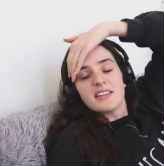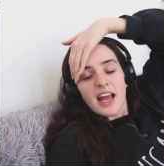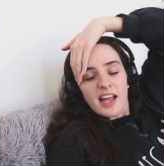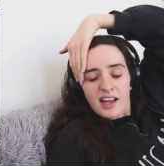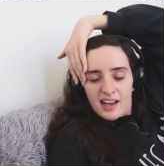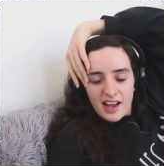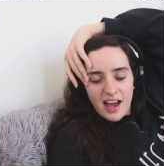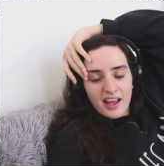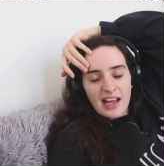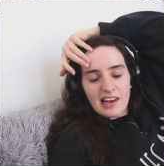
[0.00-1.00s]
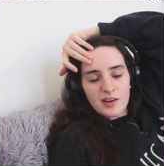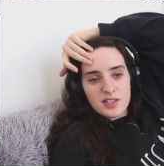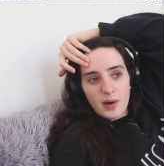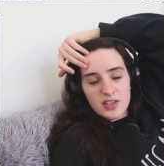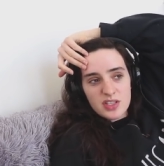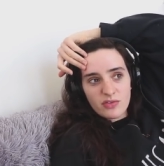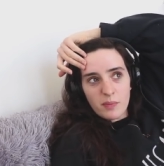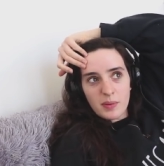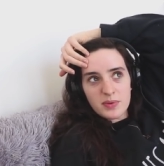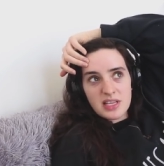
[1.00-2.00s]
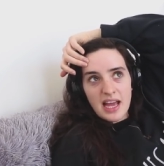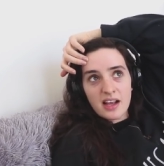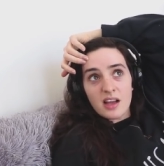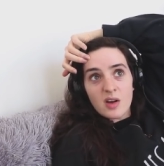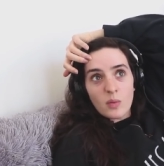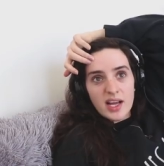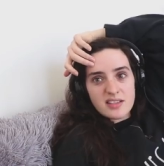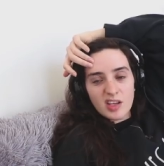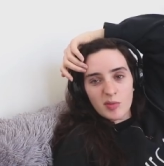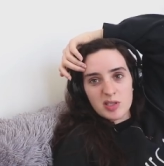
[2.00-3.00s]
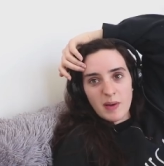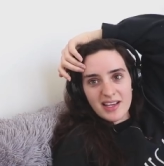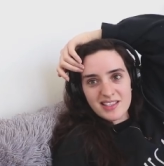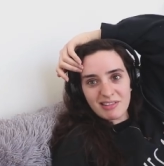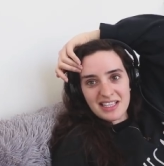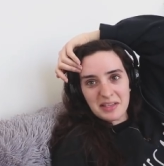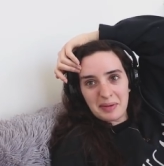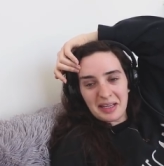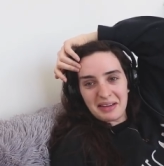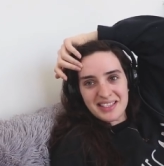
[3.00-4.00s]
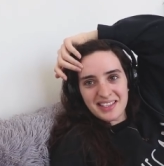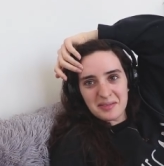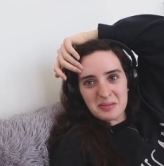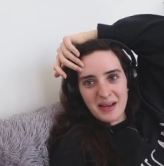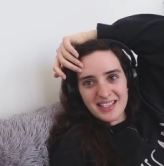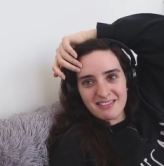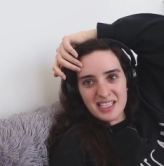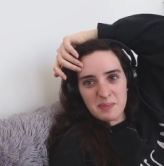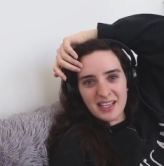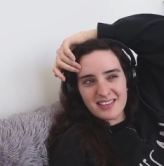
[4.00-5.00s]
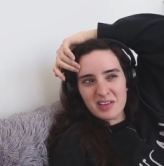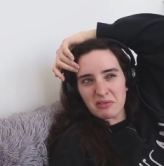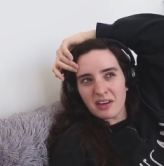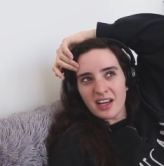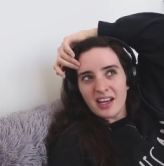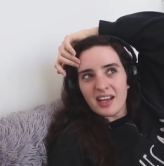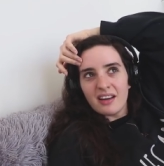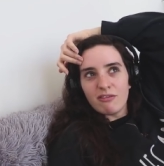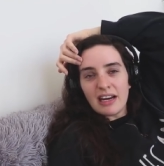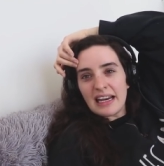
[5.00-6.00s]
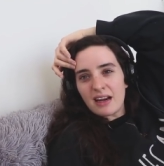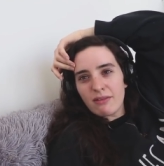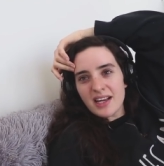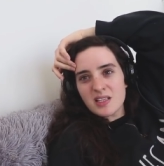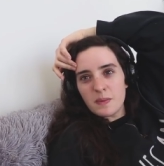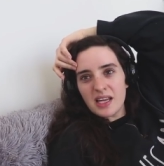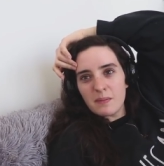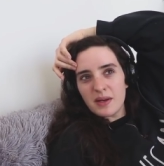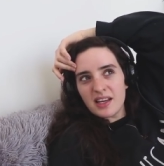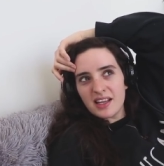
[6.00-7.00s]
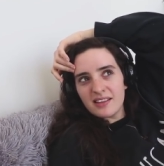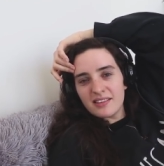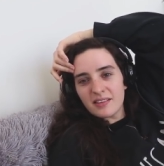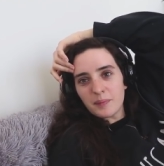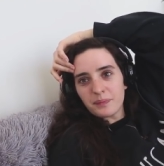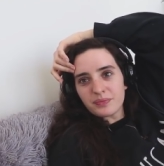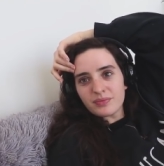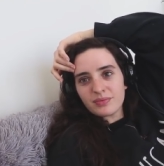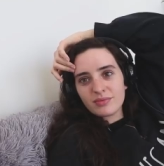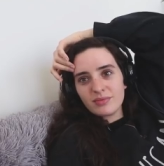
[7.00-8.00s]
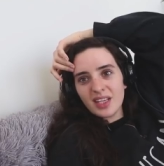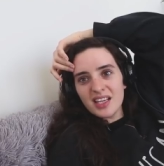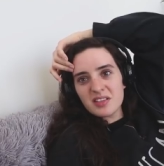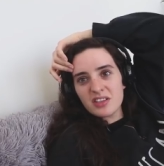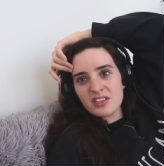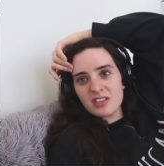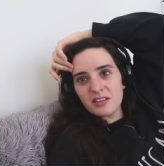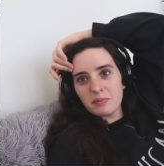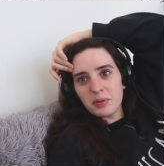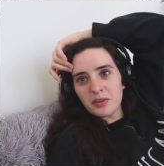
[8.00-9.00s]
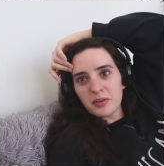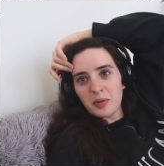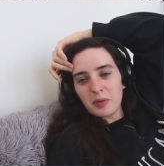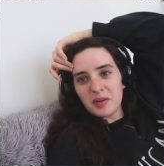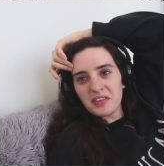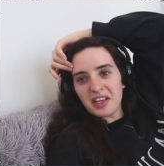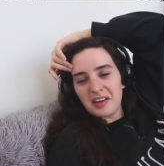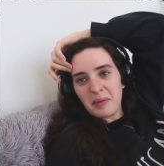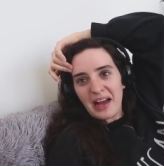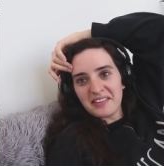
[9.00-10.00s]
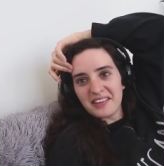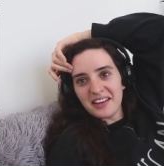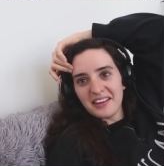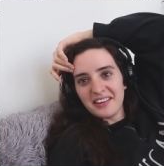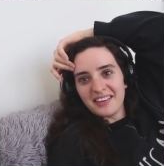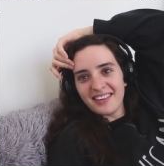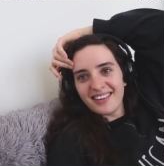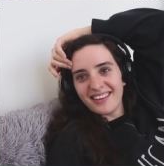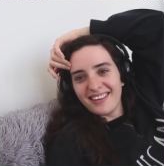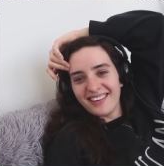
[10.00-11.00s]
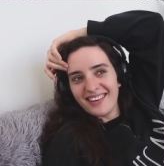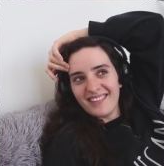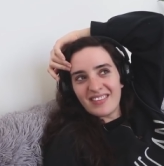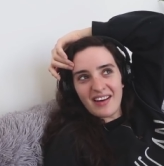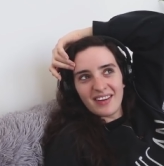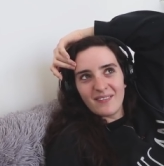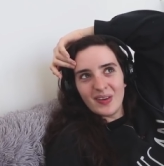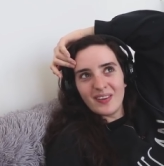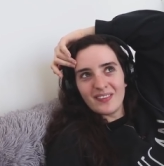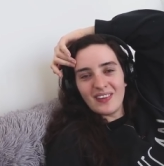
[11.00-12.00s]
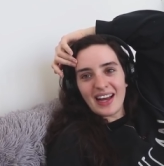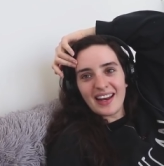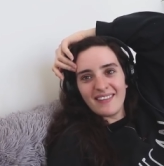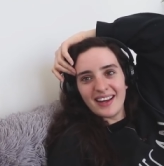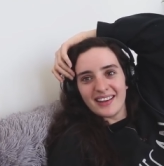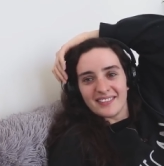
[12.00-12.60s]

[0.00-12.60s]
today, and I get loads of questions from people saying, "Where's the hummus pasta recipe? Where's the mm. hummus pasta recipe?" Because it's not really a recipe, but it is. Mm. It's just. Put some hummus in a pasta. Yeah, but I want to put it on the blog anyway.